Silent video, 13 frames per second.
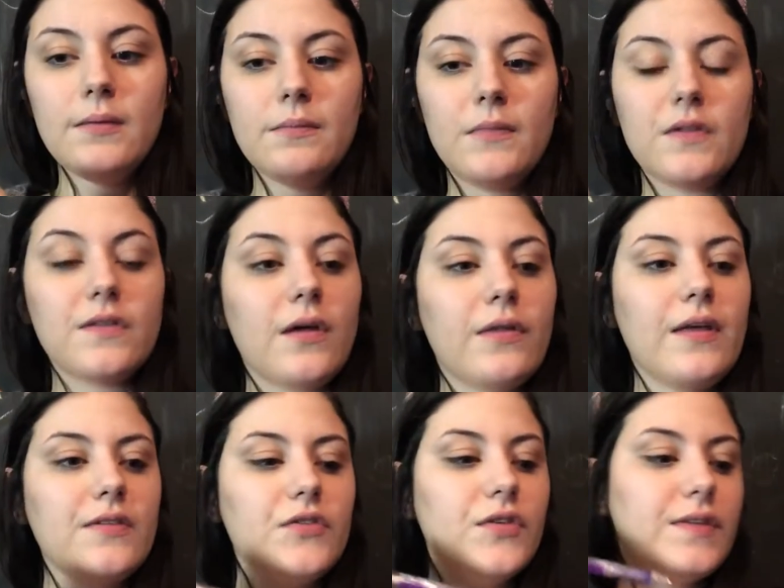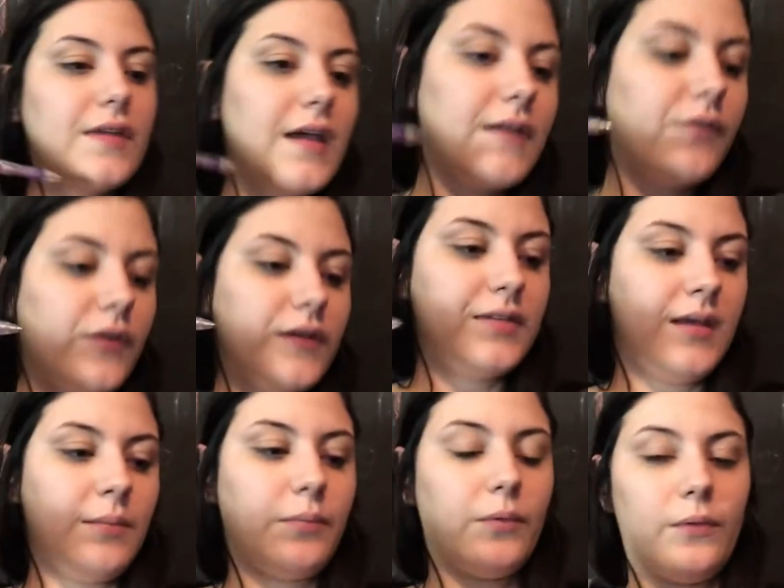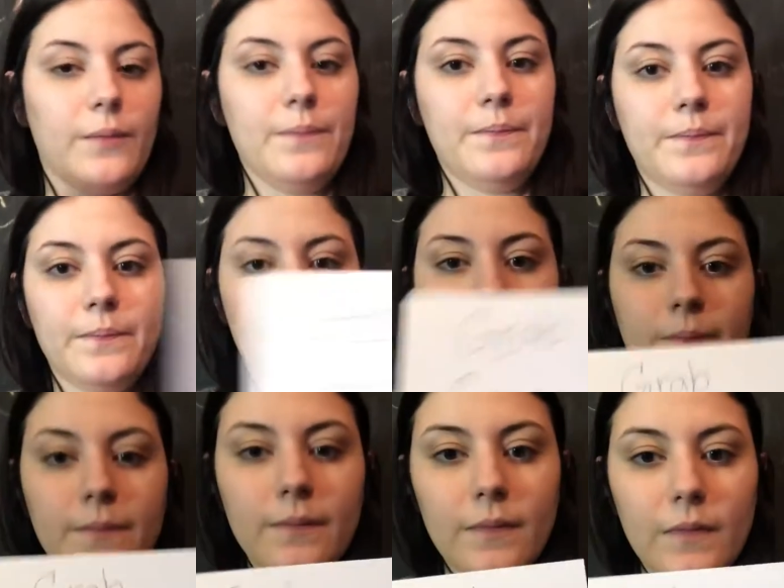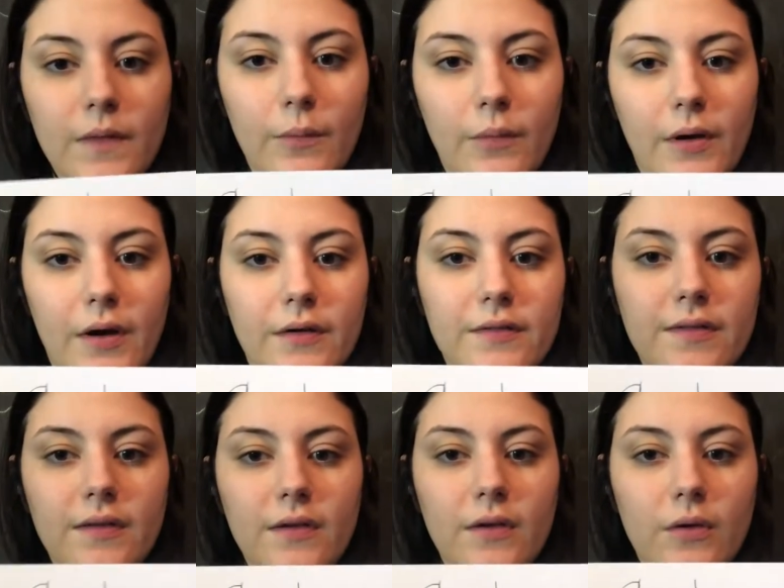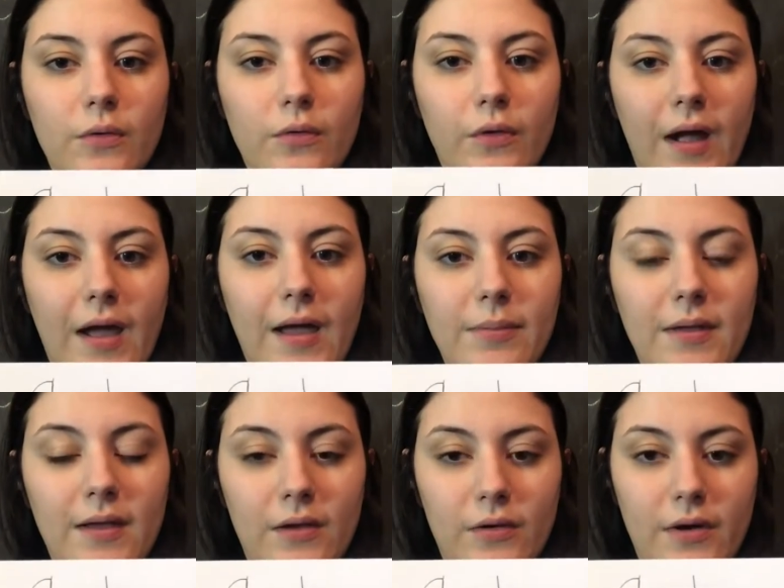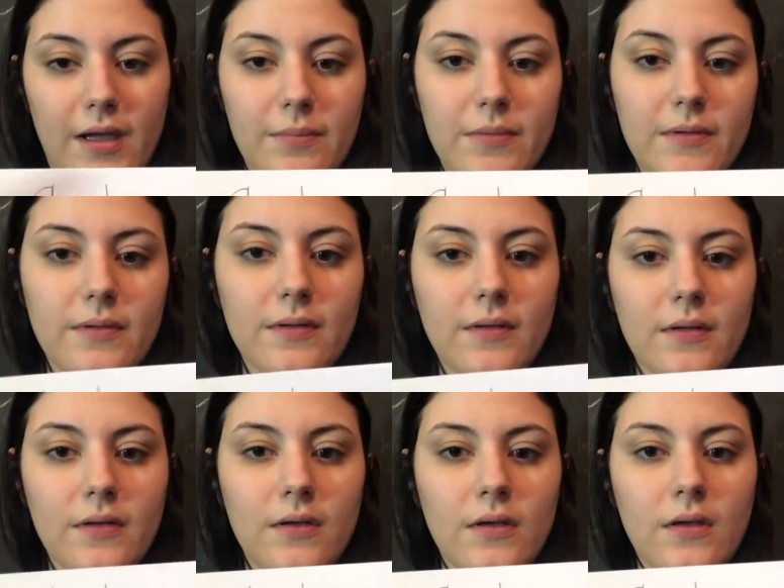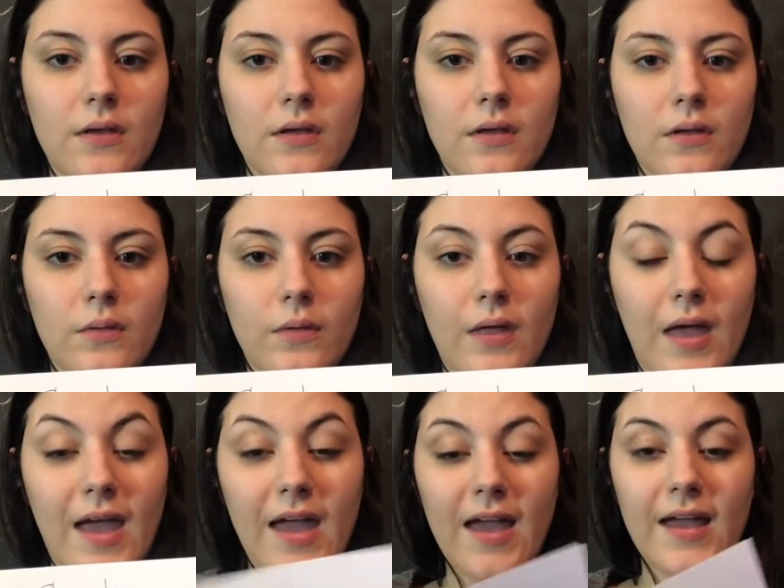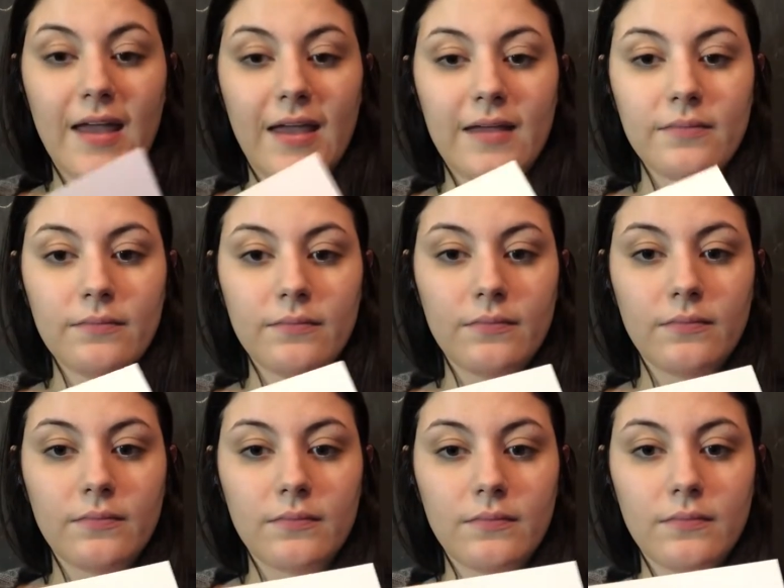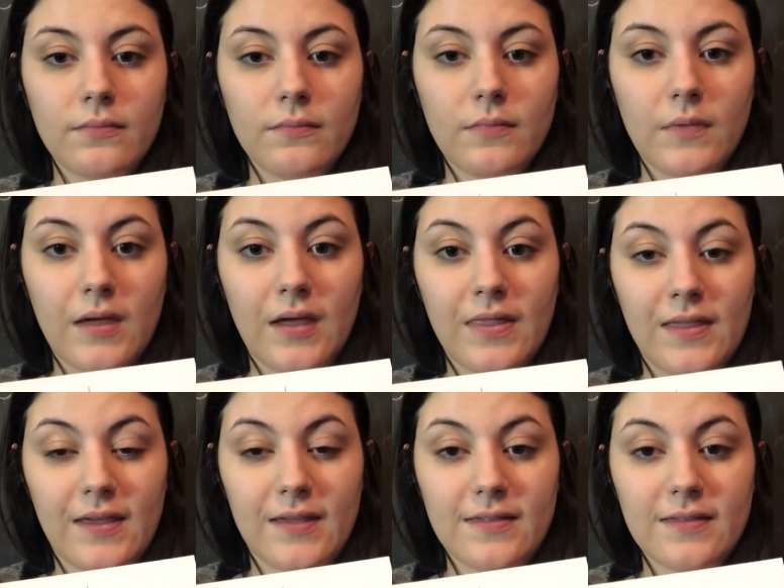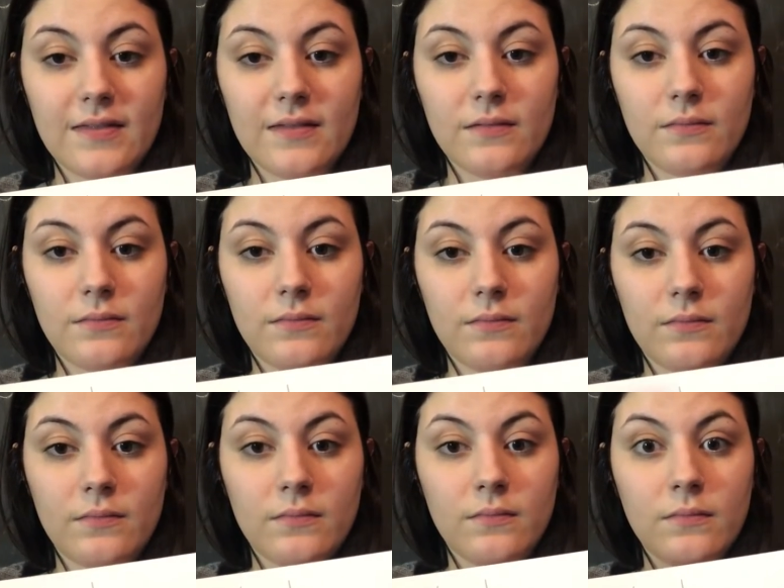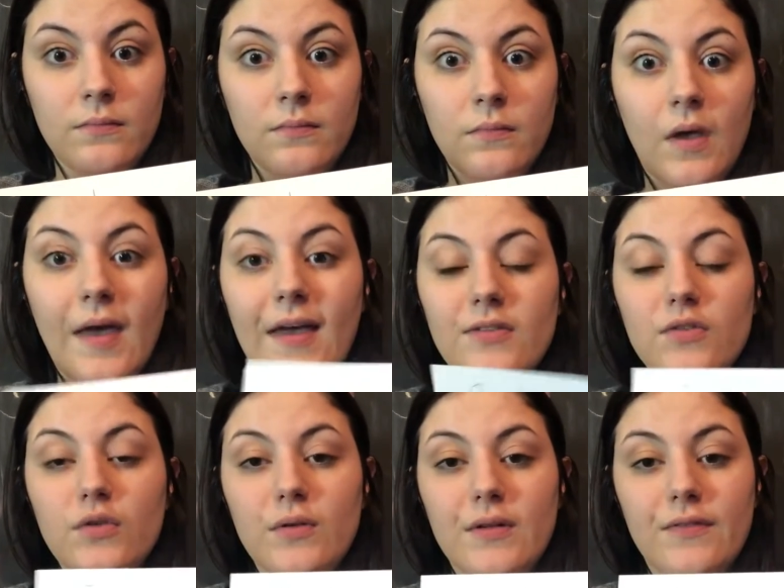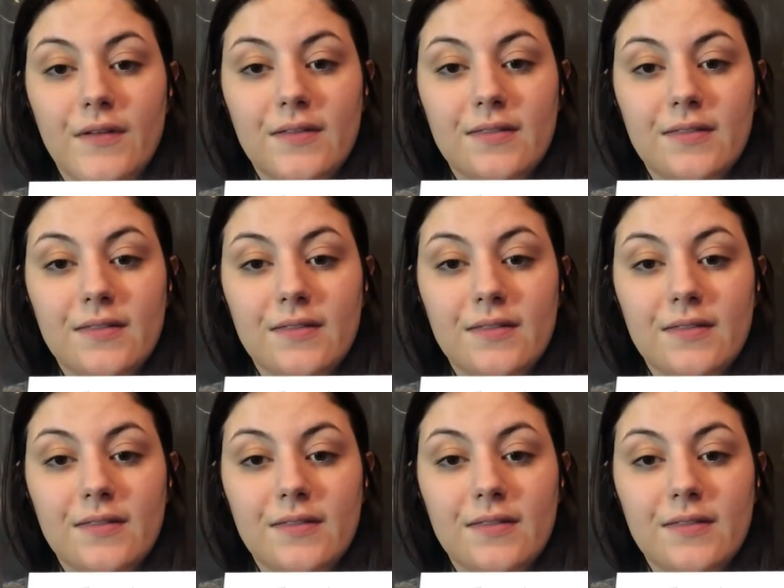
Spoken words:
So let's just take, for example, the words grab and grape. A in this has two different